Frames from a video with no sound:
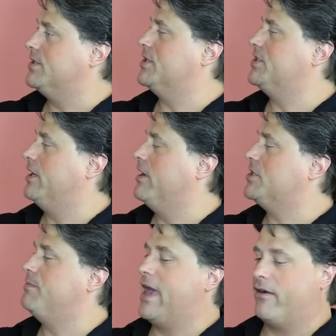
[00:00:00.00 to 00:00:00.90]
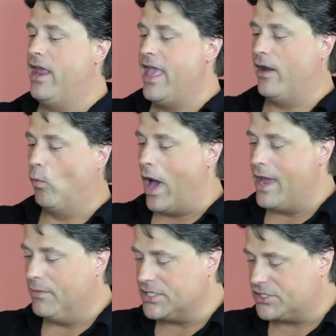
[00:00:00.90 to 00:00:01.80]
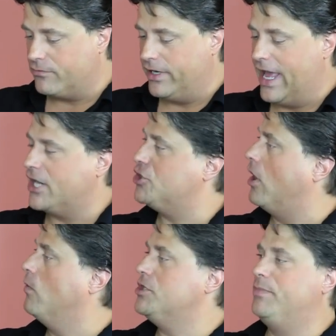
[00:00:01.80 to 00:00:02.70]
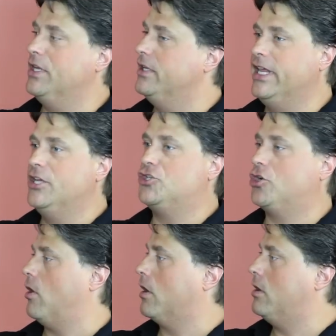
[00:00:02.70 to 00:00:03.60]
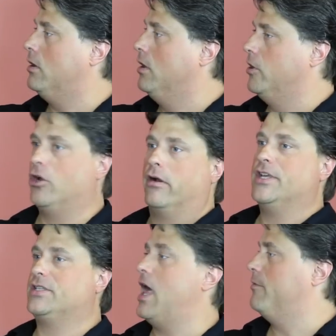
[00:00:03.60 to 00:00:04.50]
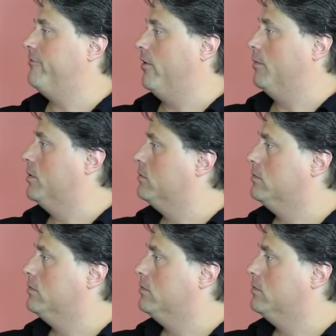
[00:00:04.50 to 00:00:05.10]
this a serious matter? And why must the reaction always be knee-jerk, you're an Islamophobe?